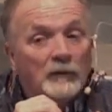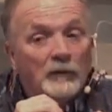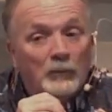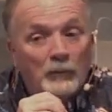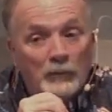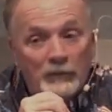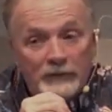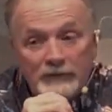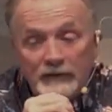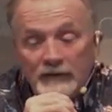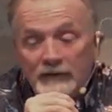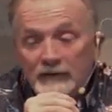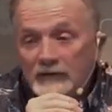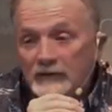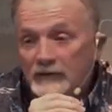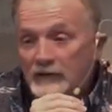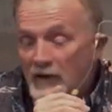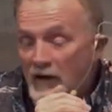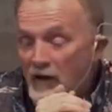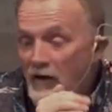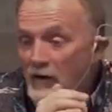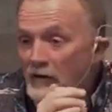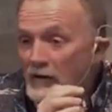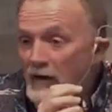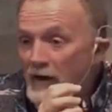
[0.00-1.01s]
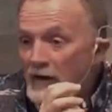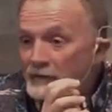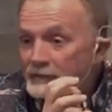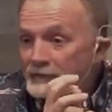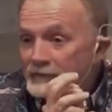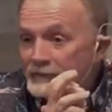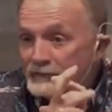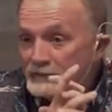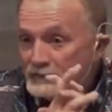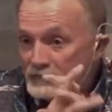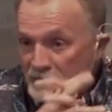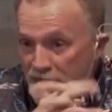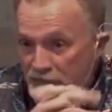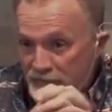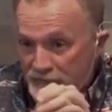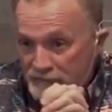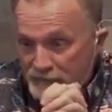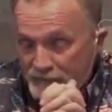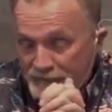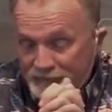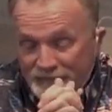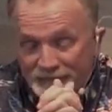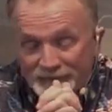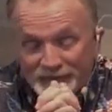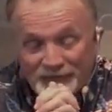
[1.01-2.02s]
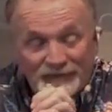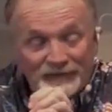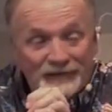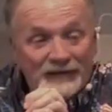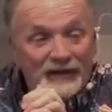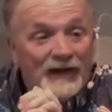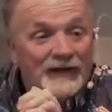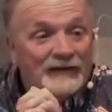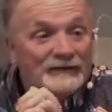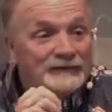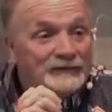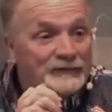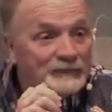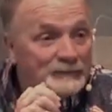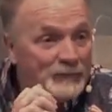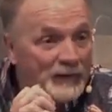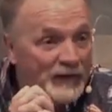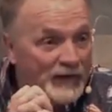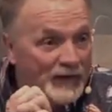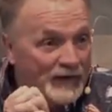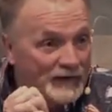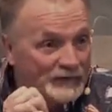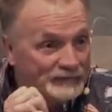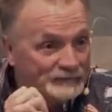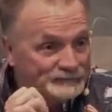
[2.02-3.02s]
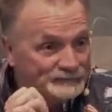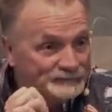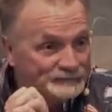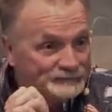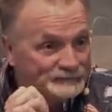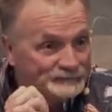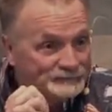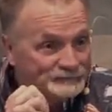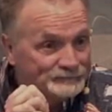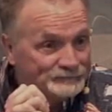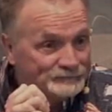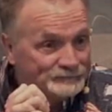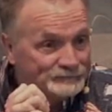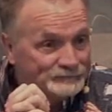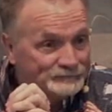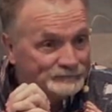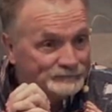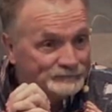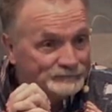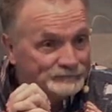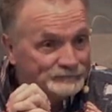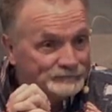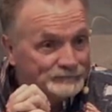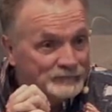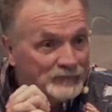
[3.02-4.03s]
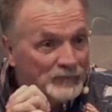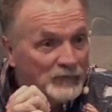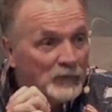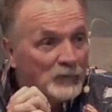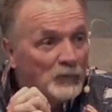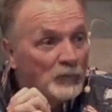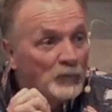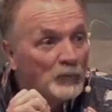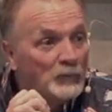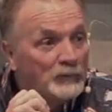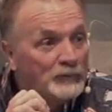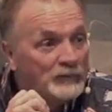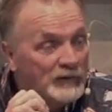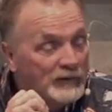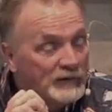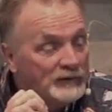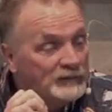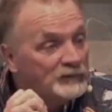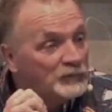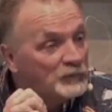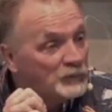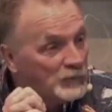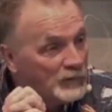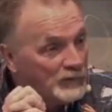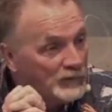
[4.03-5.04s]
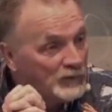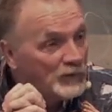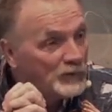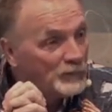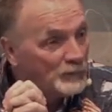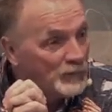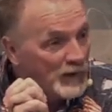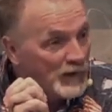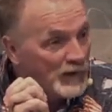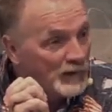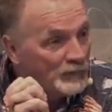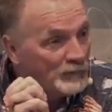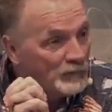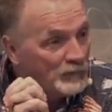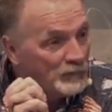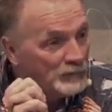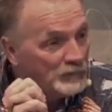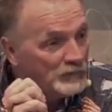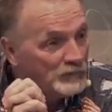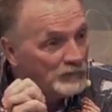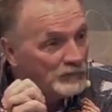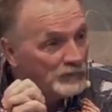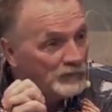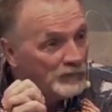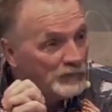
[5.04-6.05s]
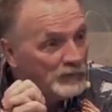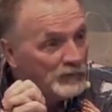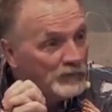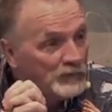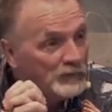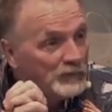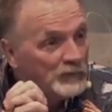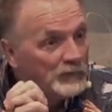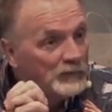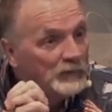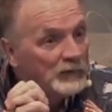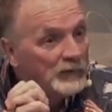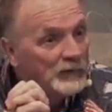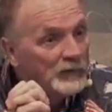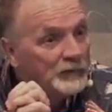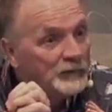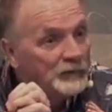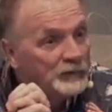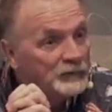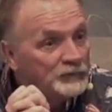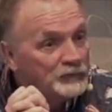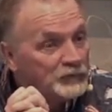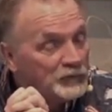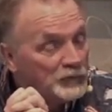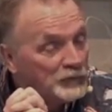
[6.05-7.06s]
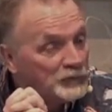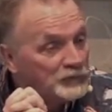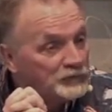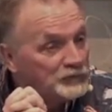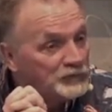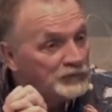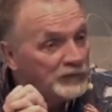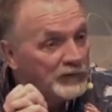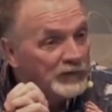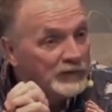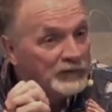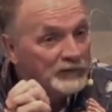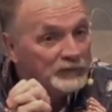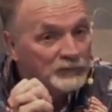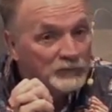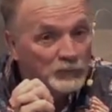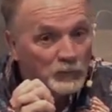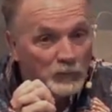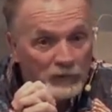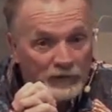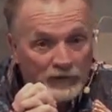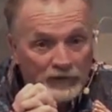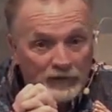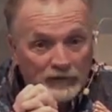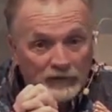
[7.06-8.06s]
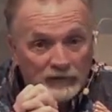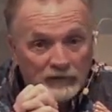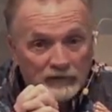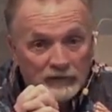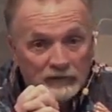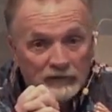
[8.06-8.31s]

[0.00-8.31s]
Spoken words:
We need to call out to Jesus, not to man. We need to read our Bible. The church is weak.